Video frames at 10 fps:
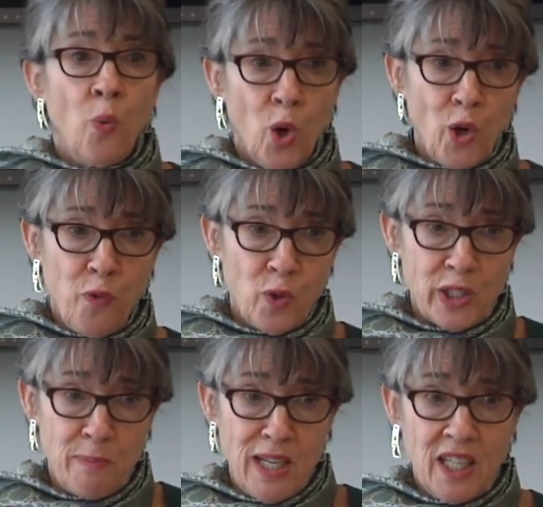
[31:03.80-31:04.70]

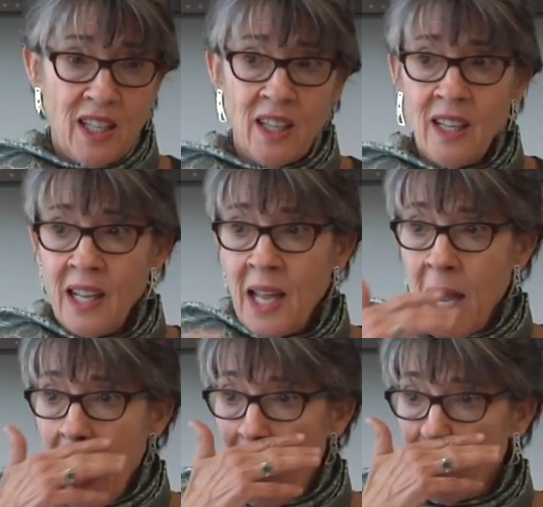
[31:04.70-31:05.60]
workforce meeting
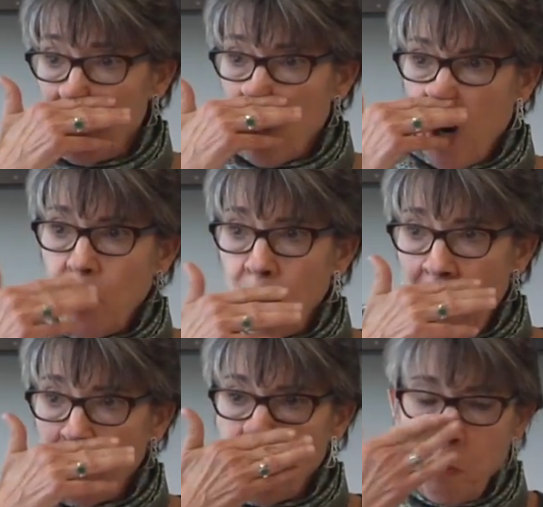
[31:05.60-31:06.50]
and we talk
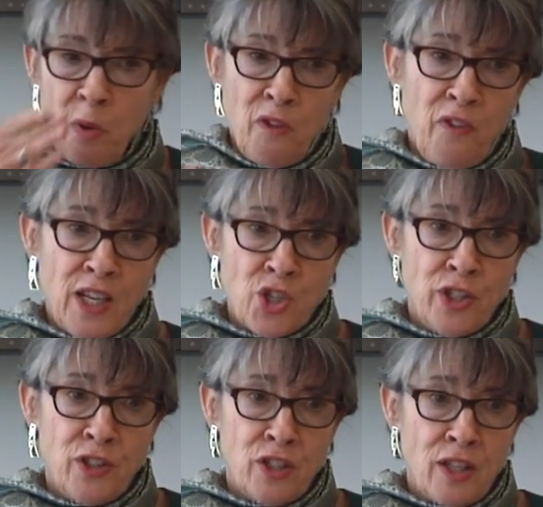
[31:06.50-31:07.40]
about the
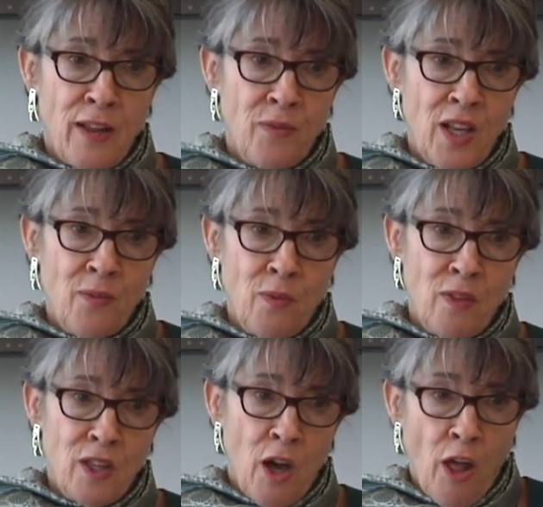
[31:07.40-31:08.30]
professions and then
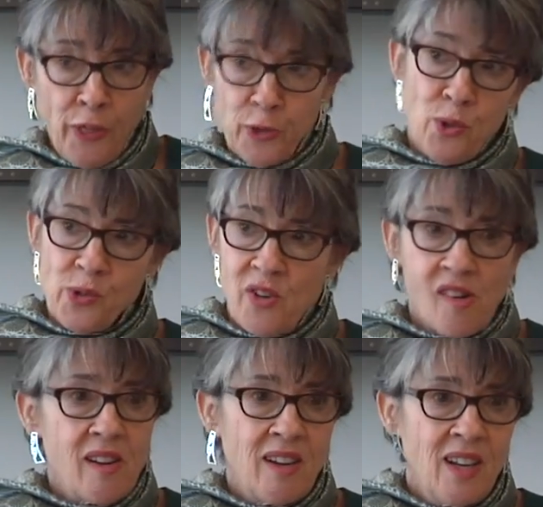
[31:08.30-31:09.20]
the others,
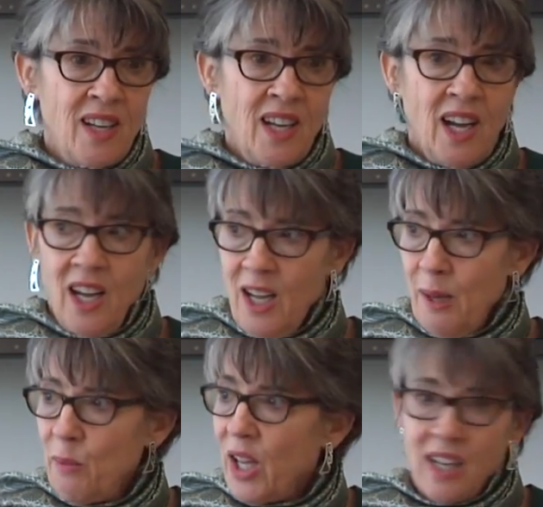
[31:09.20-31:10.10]

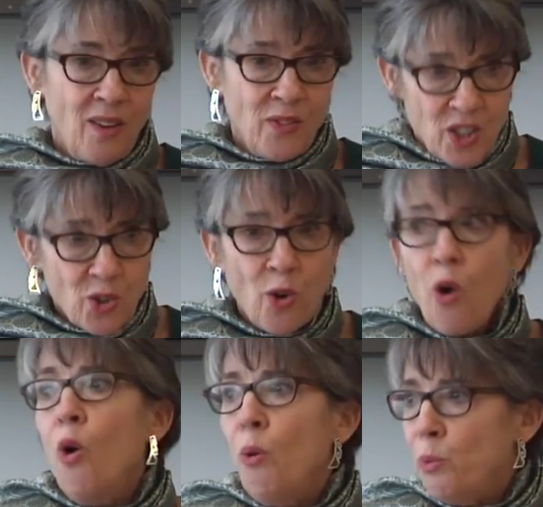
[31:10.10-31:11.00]
I'm like, these are
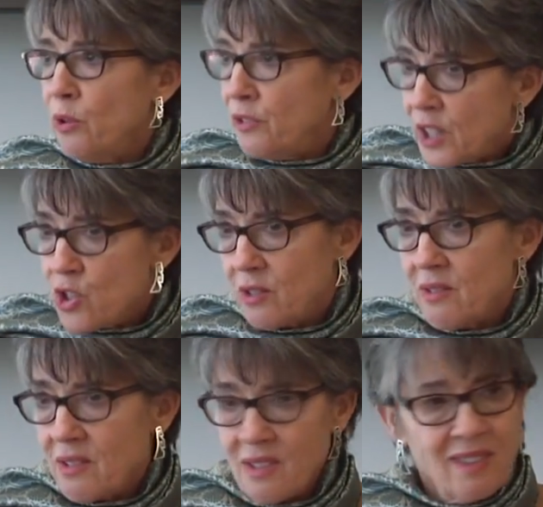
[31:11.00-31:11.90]
all
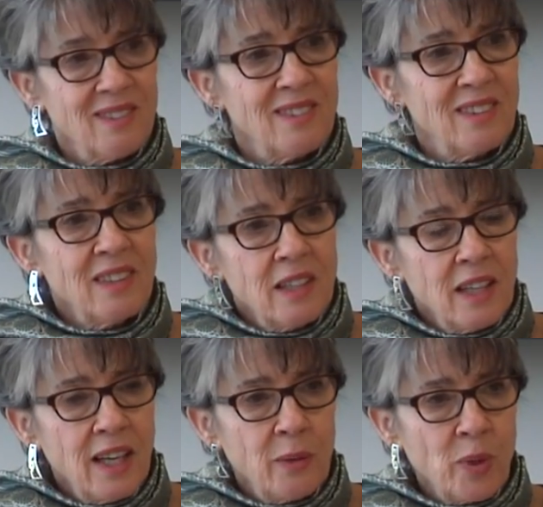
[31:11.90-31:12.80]
professions.
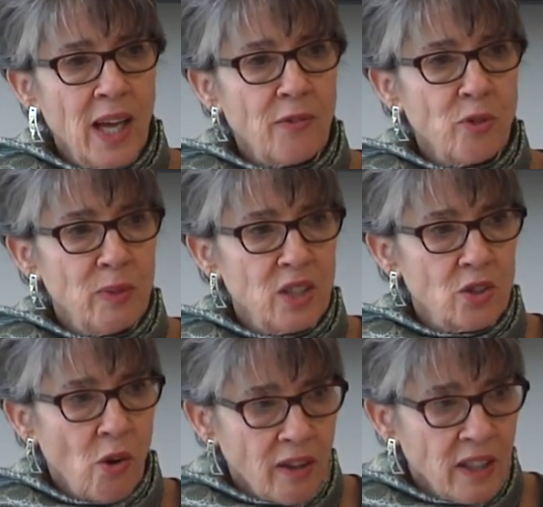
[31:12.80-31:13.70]
And we have to be
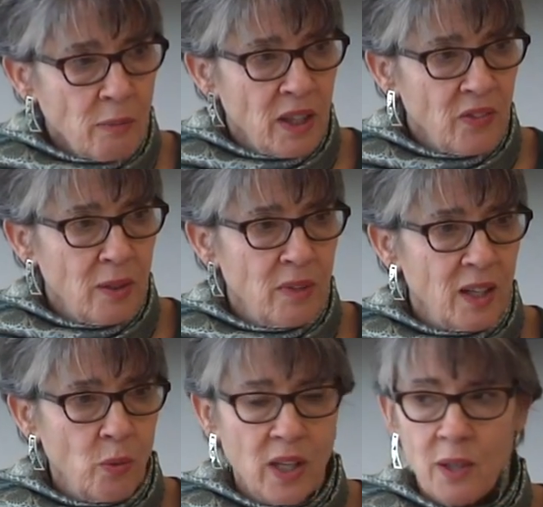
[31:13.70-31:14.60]
talking about them
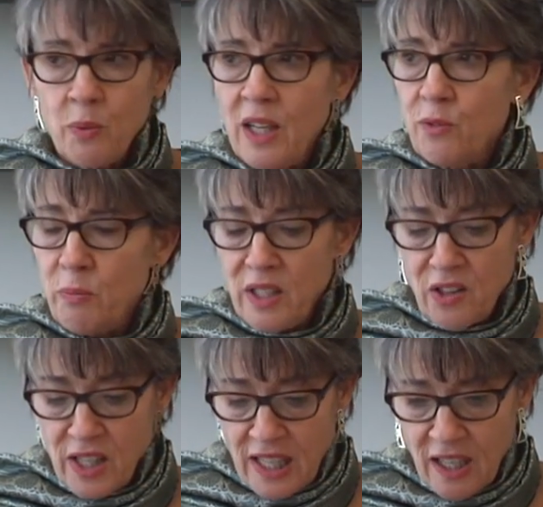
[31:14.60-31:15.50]
that way, and we have to be
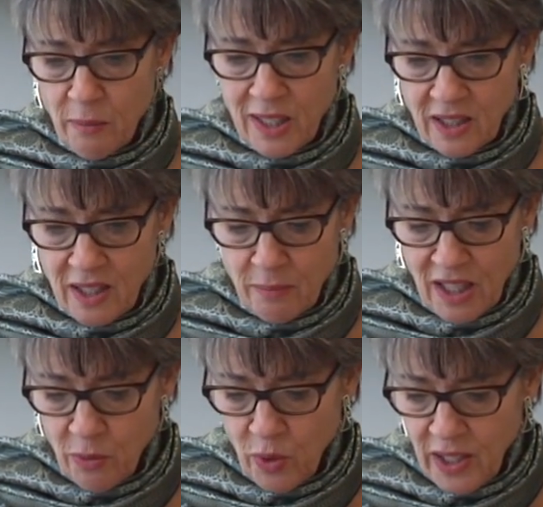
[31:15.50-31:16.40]
thinking about them
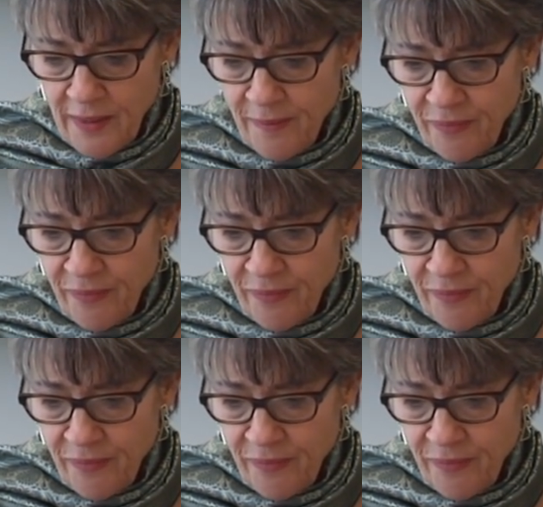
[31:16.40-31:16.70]
that way.